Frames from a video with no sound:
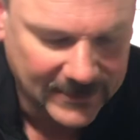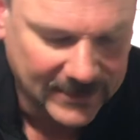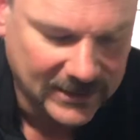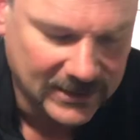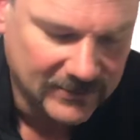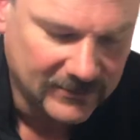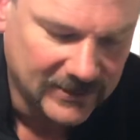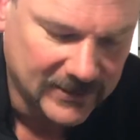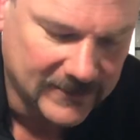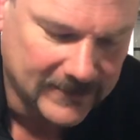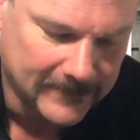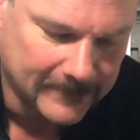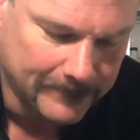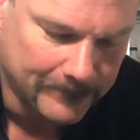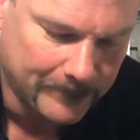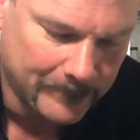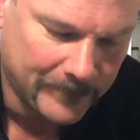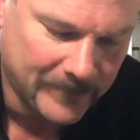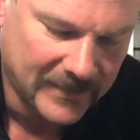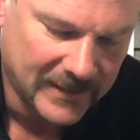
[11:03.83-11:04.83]
anyways.
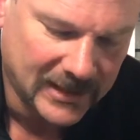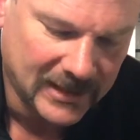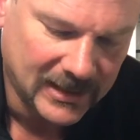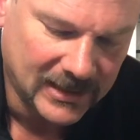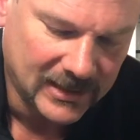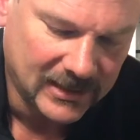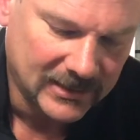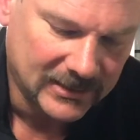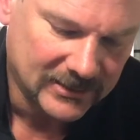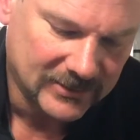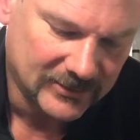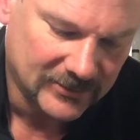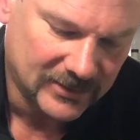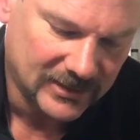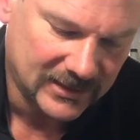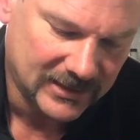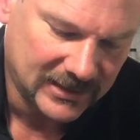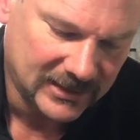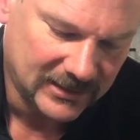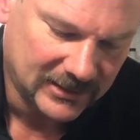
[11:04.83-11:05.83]
So I
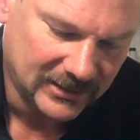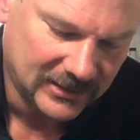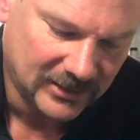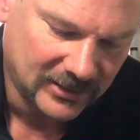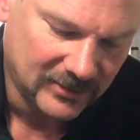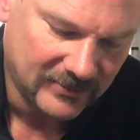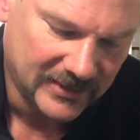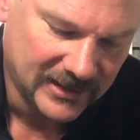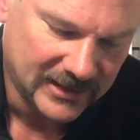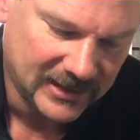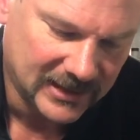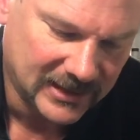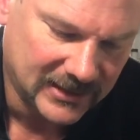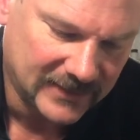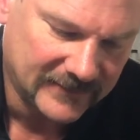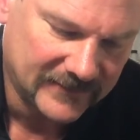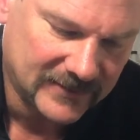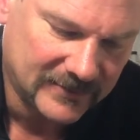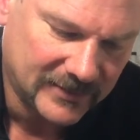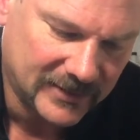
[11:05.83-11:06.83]
take the little bit that
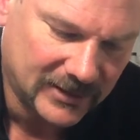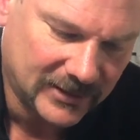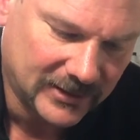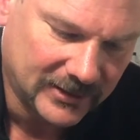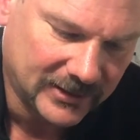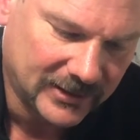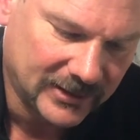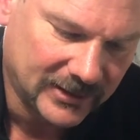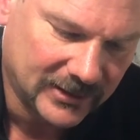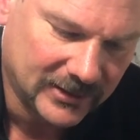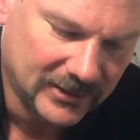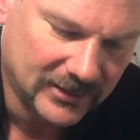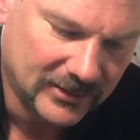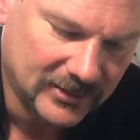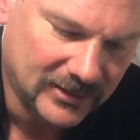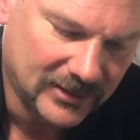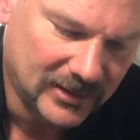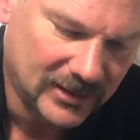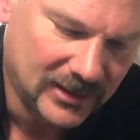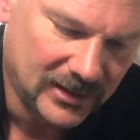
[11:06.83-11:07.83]
I've spilled,
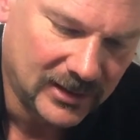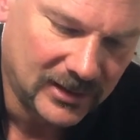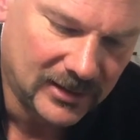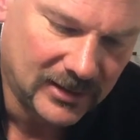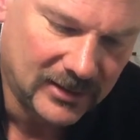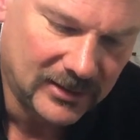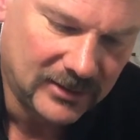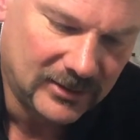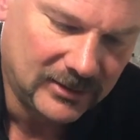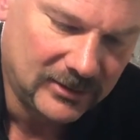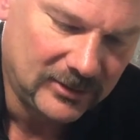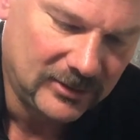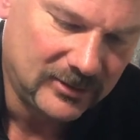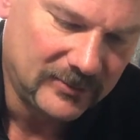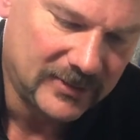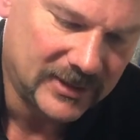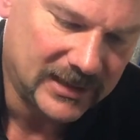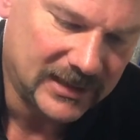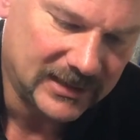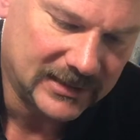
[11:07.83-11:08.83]

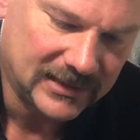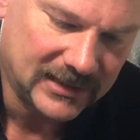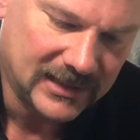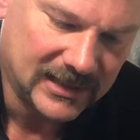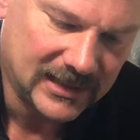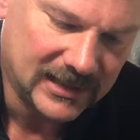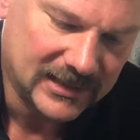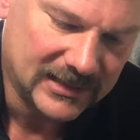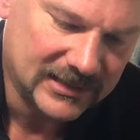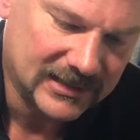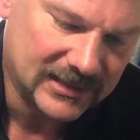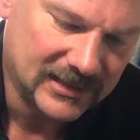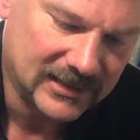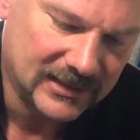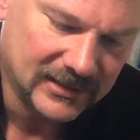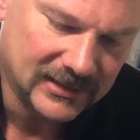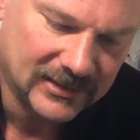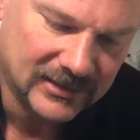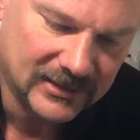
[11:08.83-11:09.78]
lubricate the gasket.